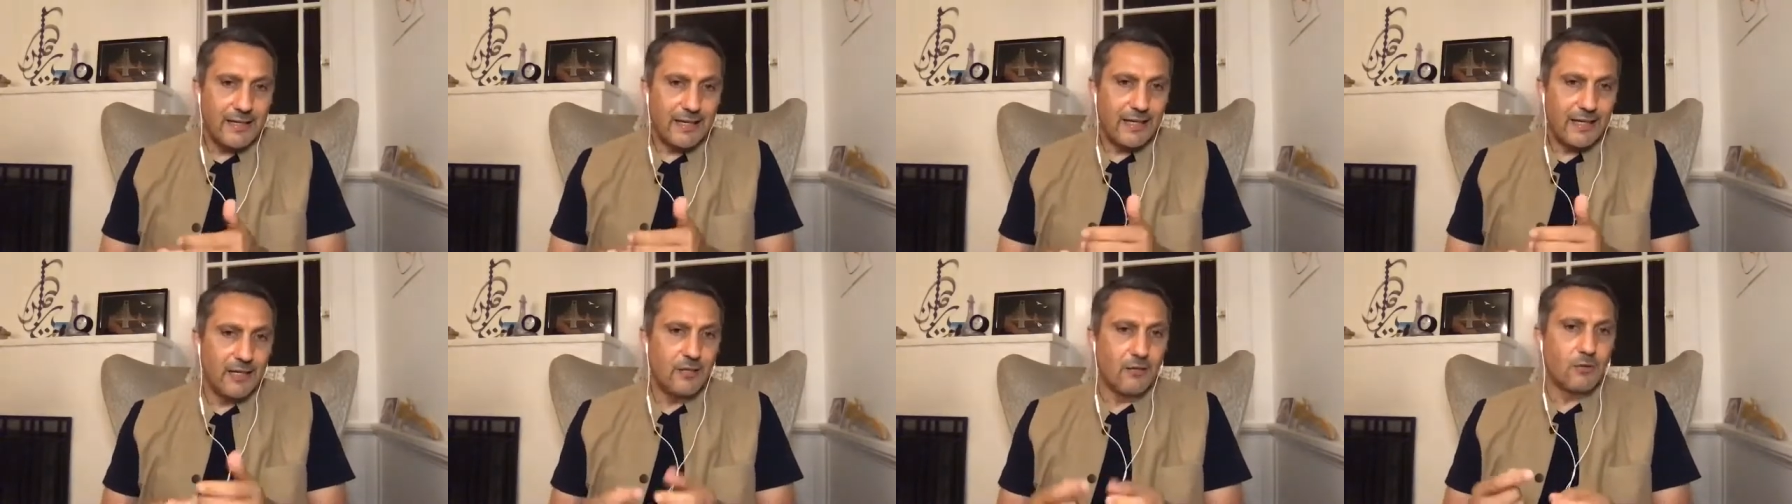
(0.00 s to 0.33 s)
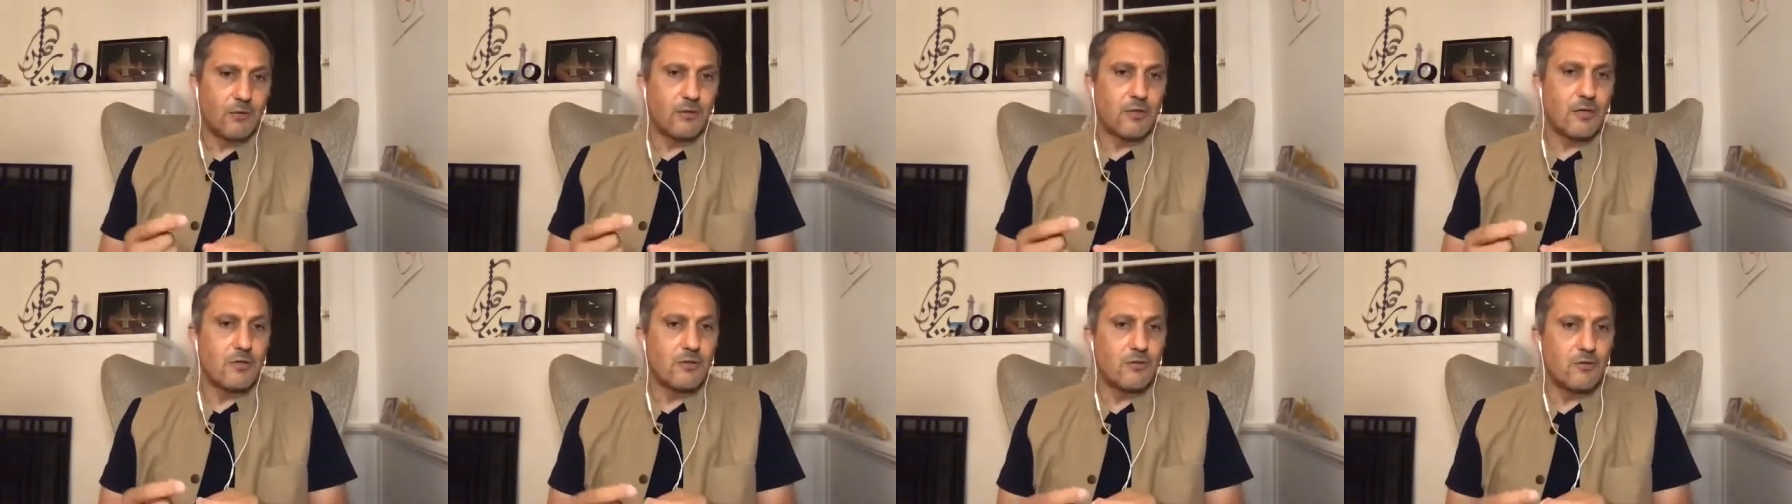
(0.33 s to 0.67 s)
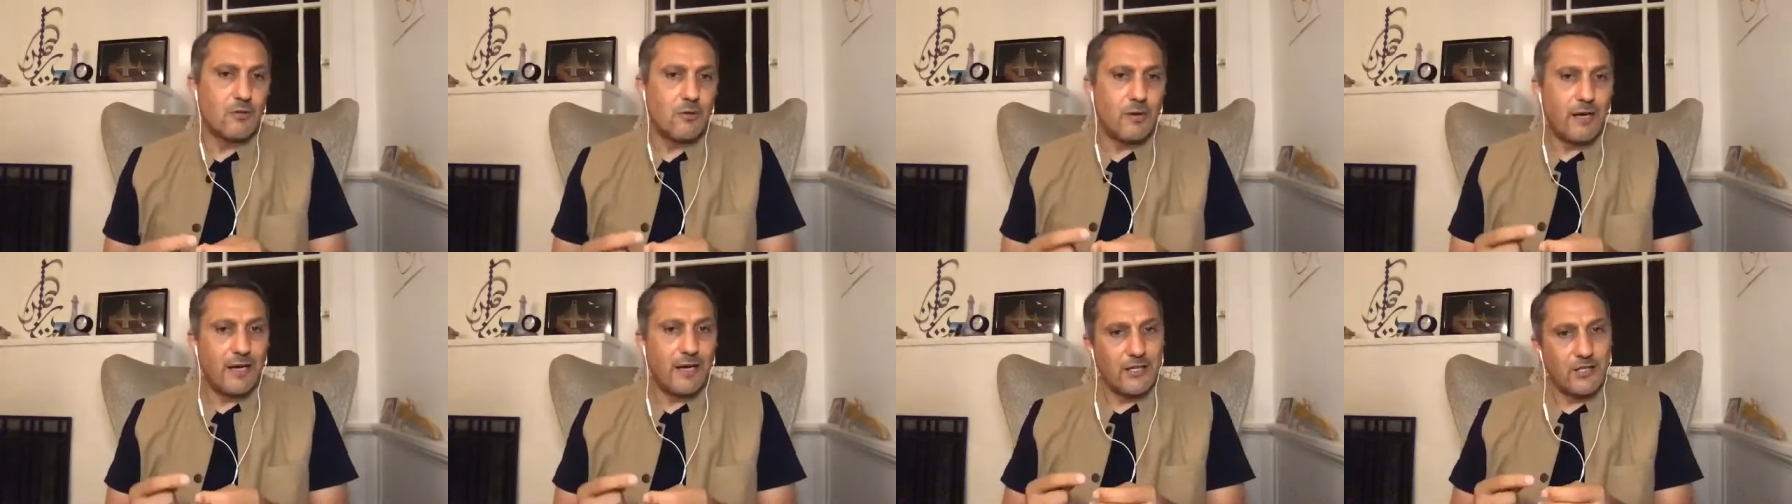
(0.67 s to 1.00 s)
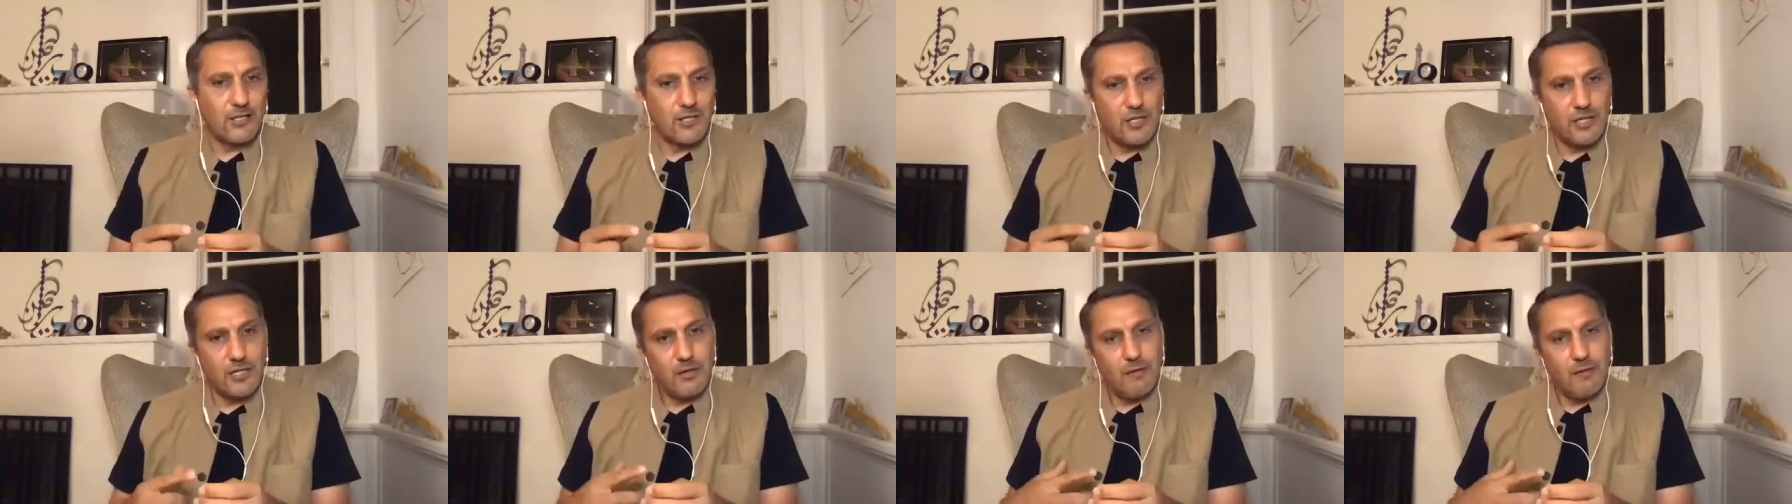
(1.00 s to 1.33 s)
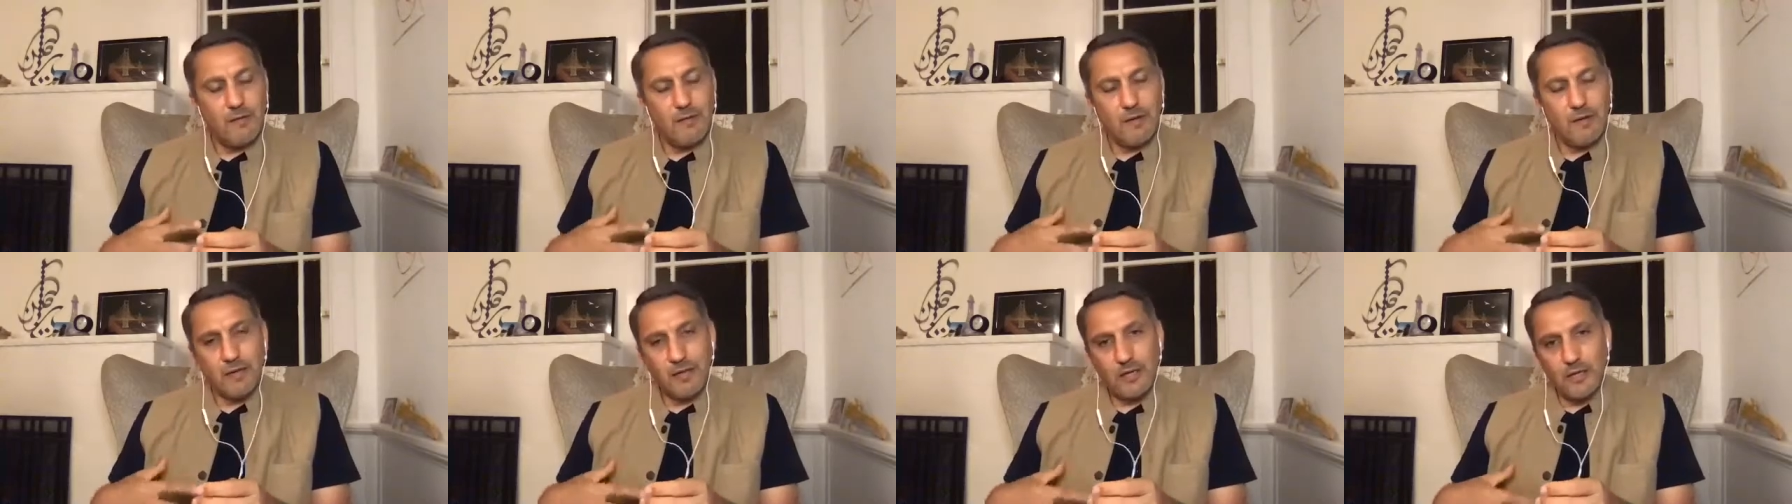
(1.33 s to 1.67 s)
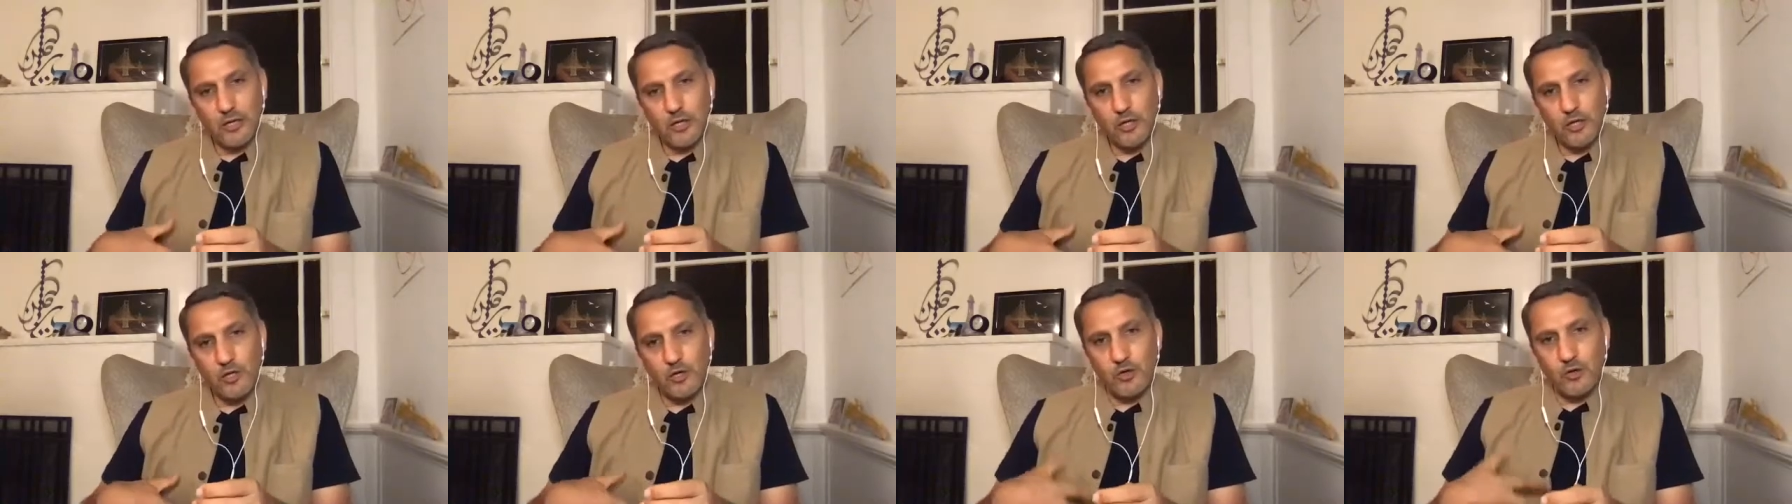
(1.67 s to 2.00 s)
in order to actually
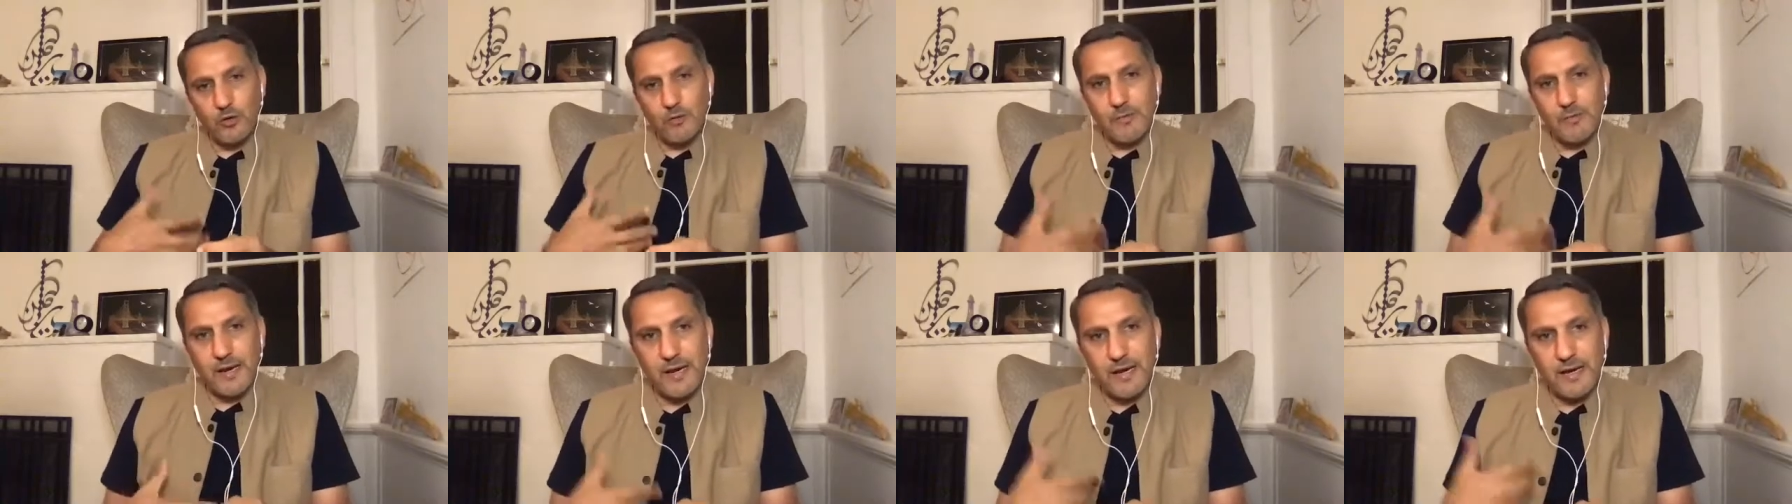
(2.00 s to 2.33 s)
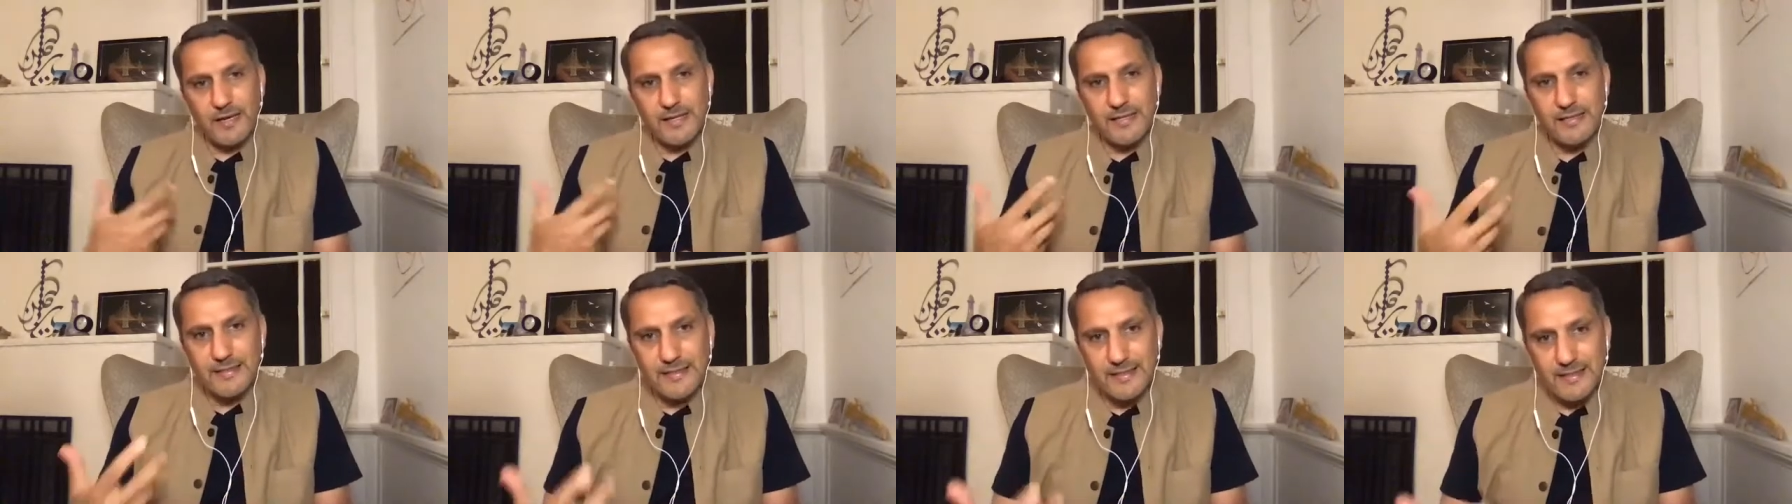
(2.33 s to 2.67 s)
humanize